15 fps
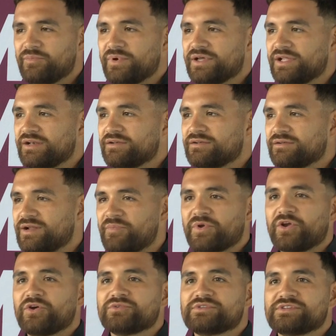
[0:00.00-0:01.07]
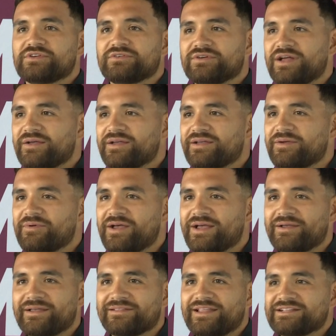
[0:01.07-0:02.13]
but I'm a coach, so
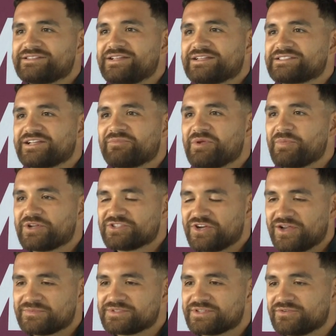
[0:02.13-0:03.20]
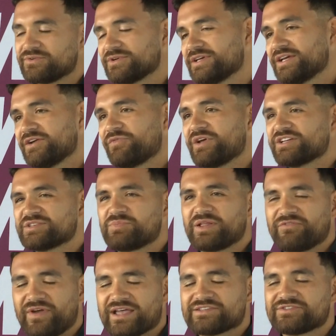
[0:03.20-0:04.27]
uh, that's that's going to be my job. So if we could just play
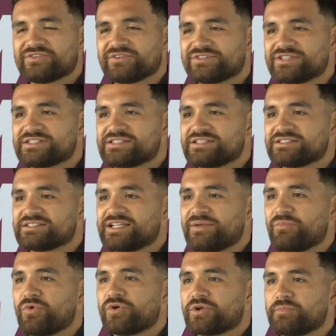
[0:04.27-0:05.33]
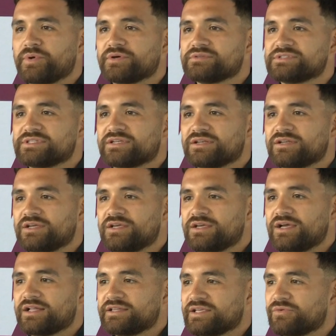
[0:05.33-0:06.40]
faster and just uh, stay more composed, then
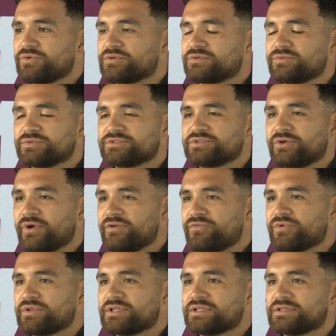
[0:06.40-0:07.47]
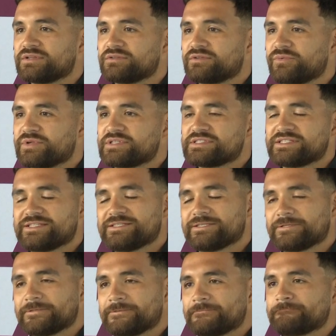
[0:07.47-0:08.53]
I think we'll we'll do great for the, the rest of the season.
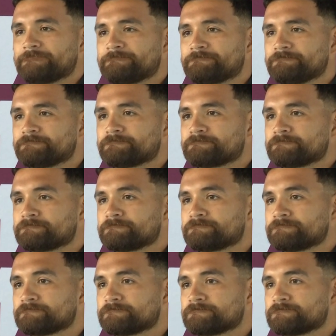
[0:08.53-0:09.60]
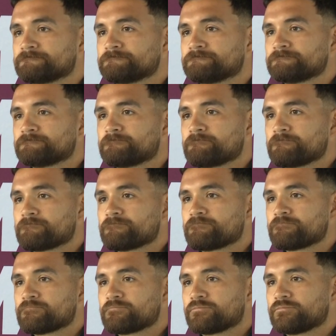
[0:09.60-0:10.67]
You're back at home this week. Talk
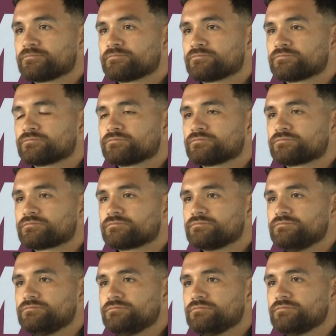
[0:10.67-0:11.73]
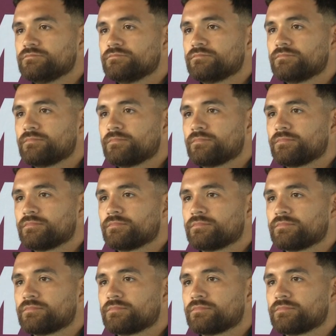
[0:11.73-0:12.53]
about a little bit about um,